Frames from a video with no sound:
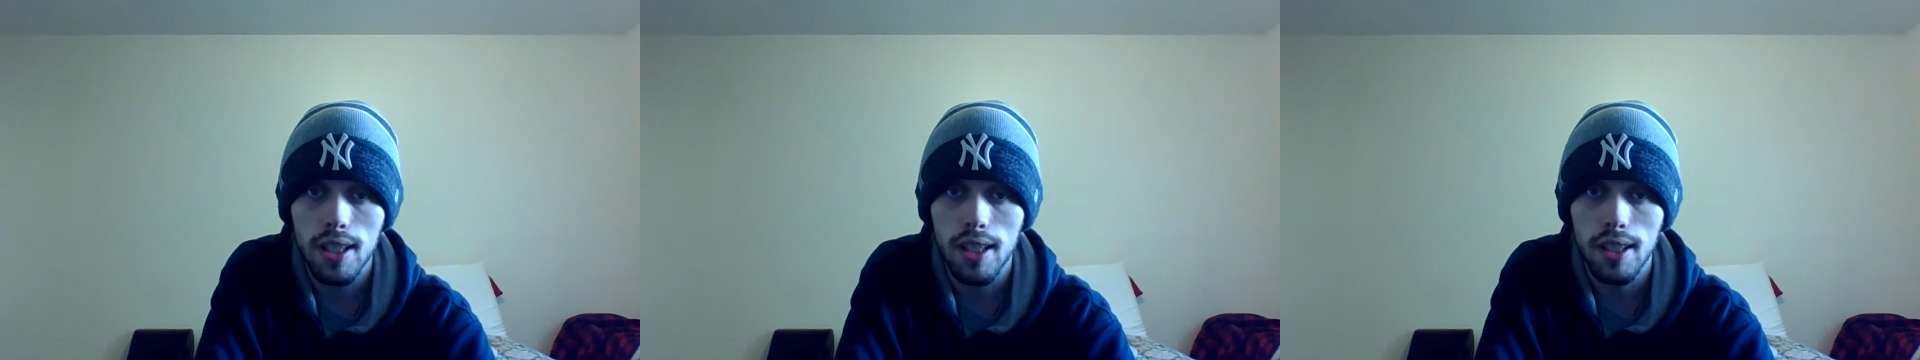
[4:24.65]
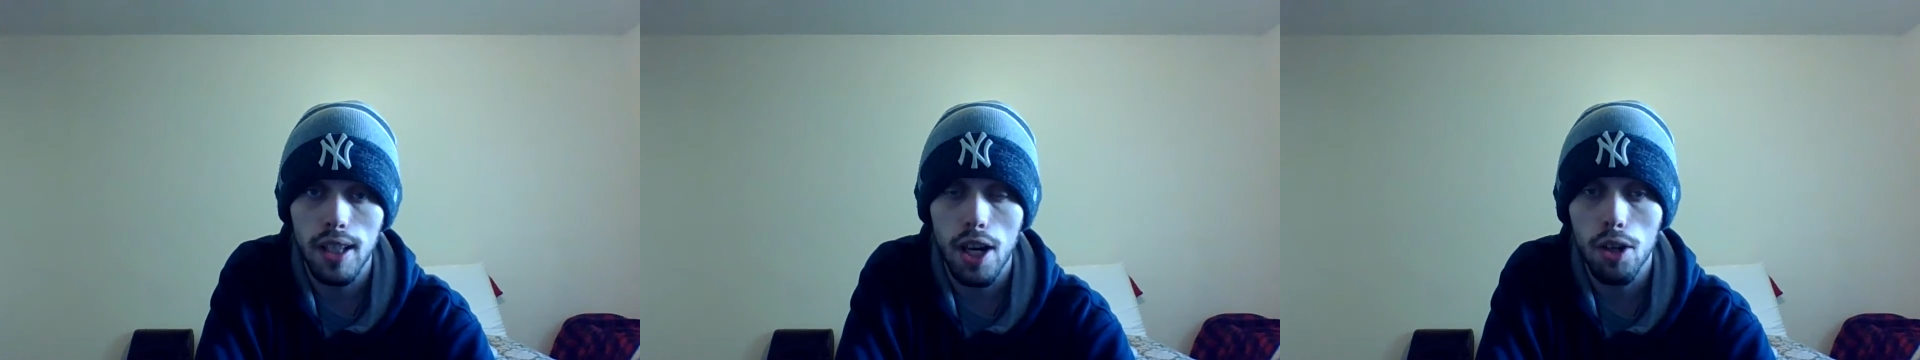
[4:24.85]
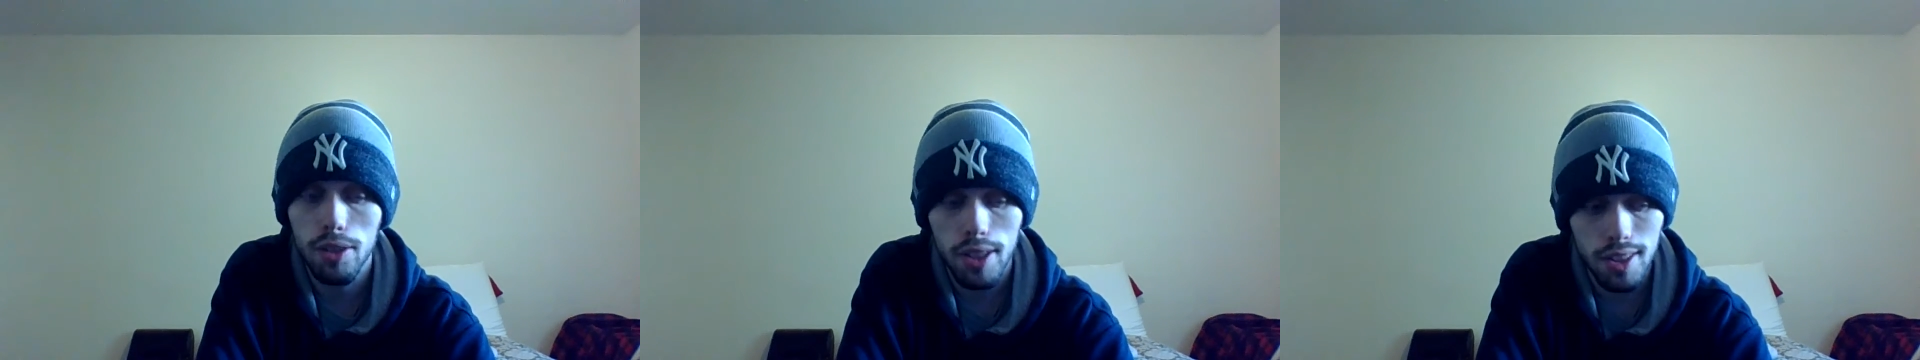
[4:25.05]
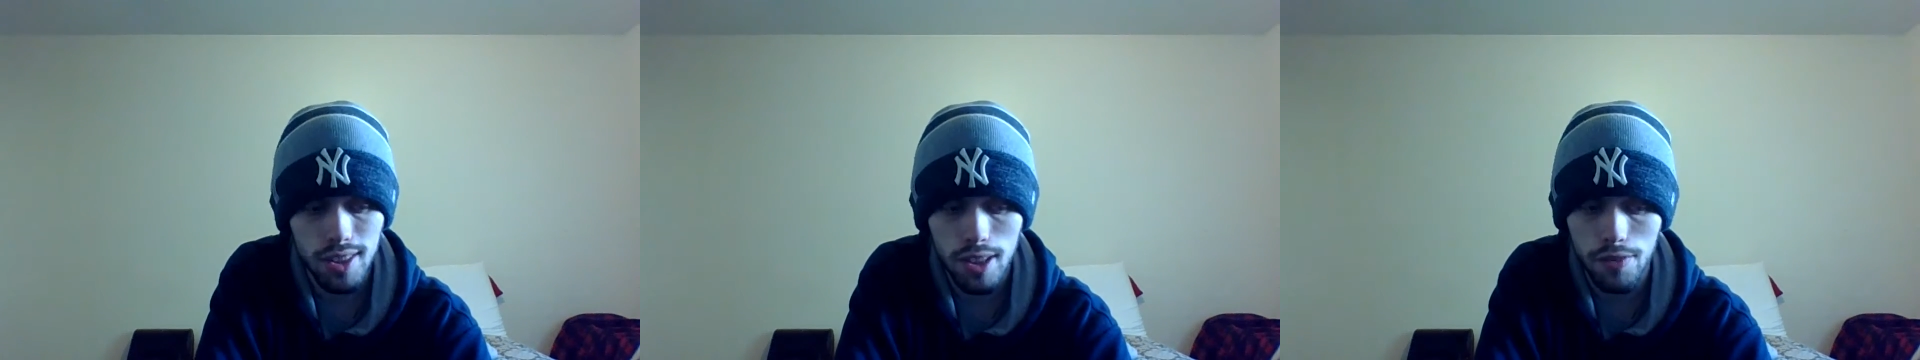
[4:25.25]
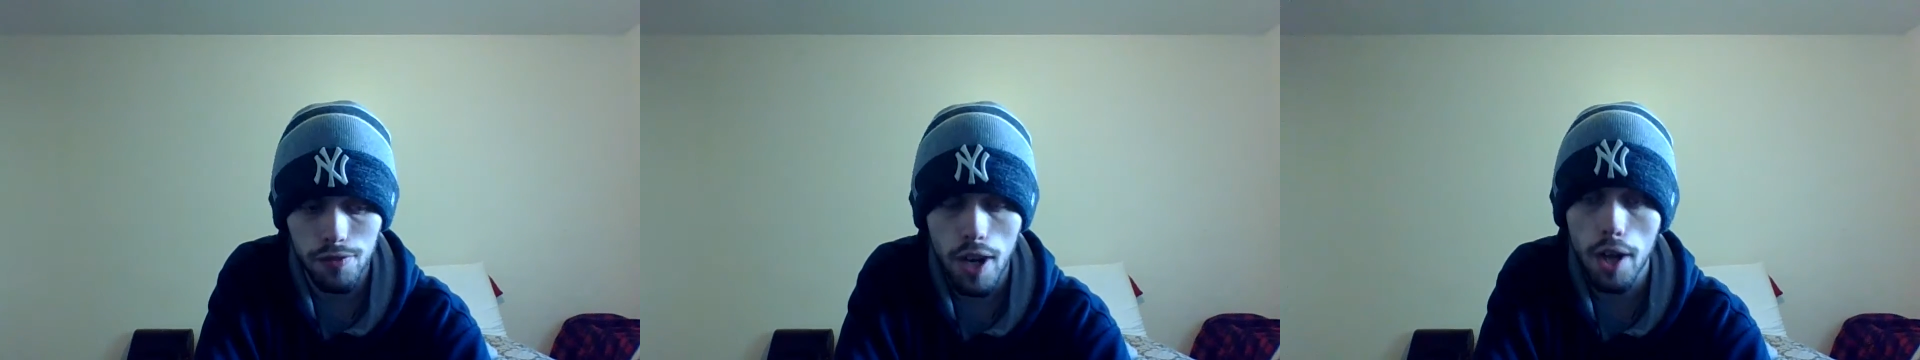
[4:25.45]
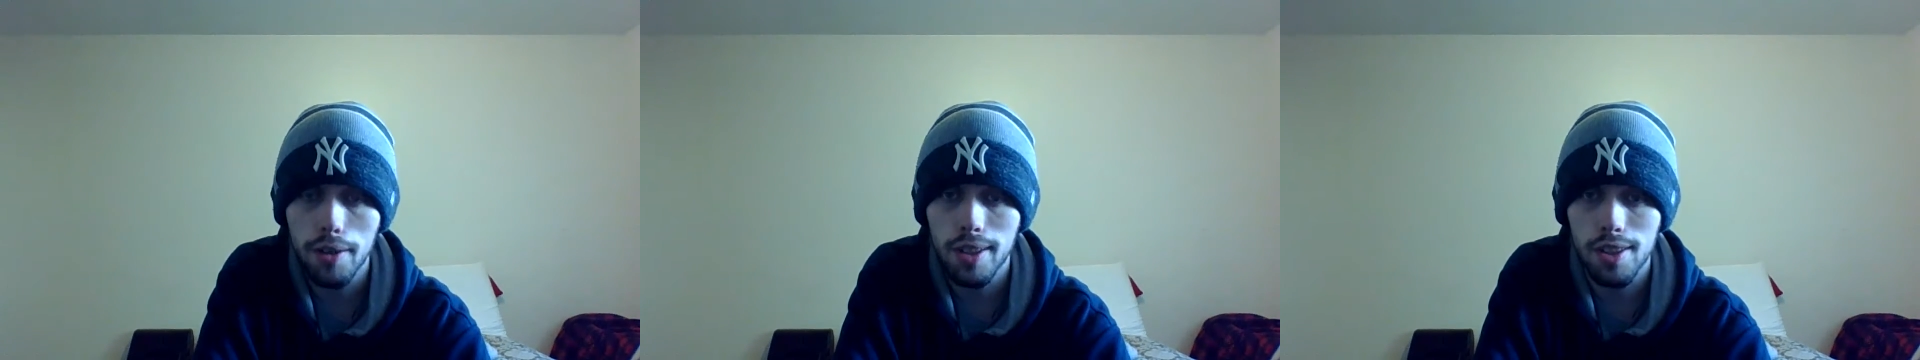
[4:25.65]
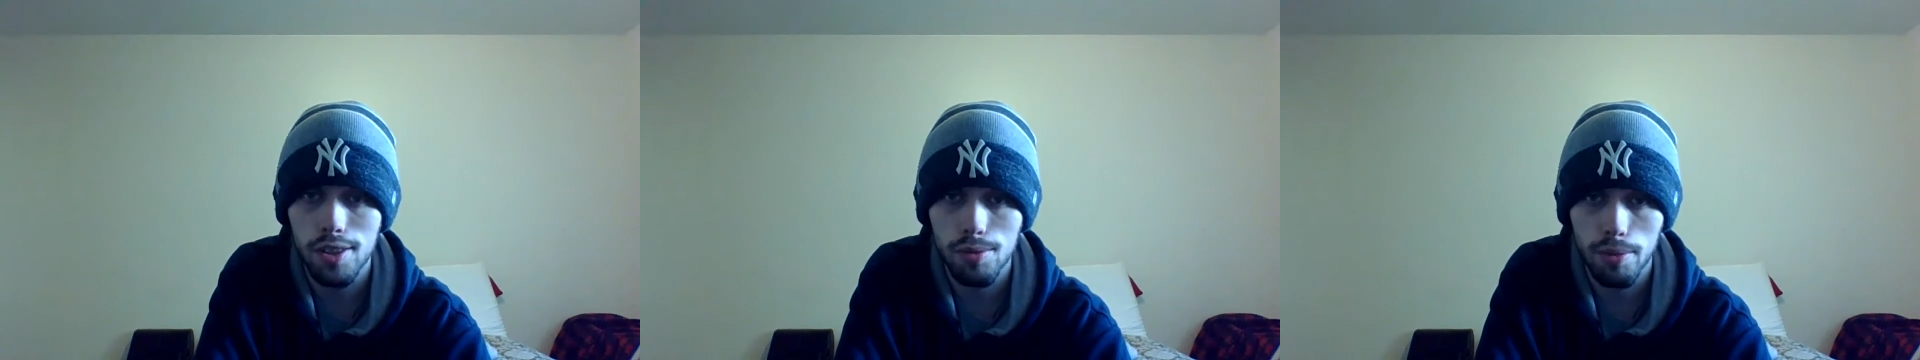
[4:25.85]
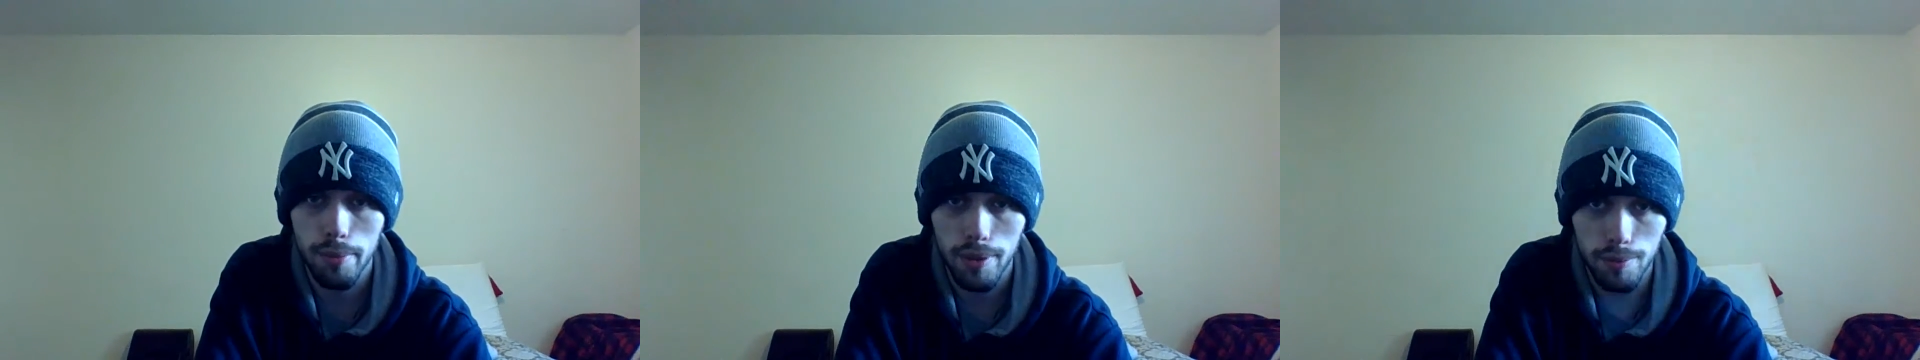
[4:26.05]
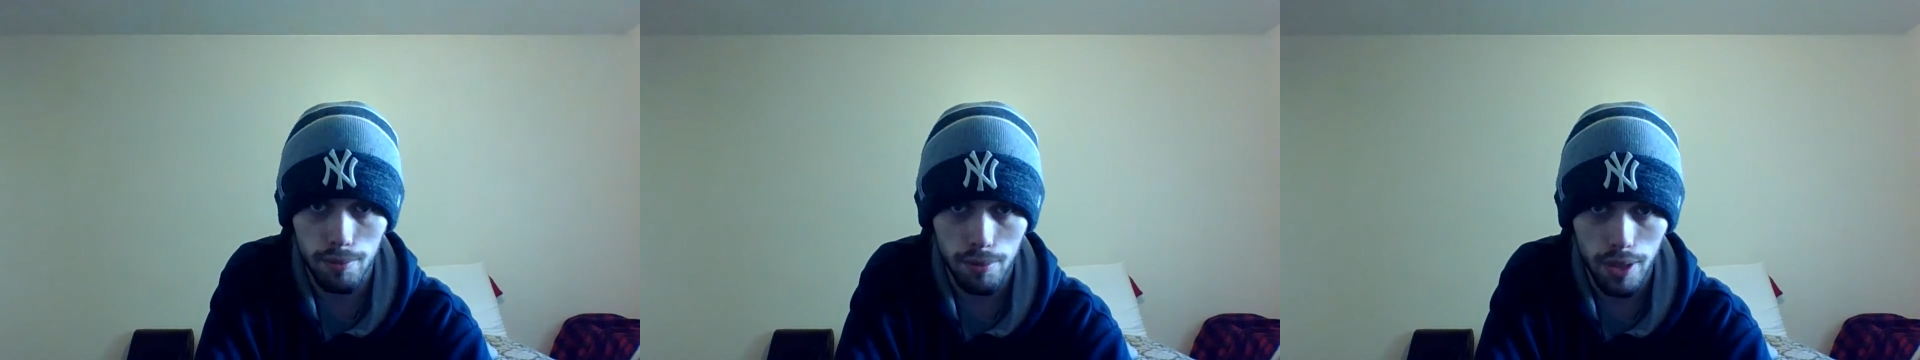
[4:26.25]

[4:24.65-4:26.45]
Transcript: and I'll get to the Falcons when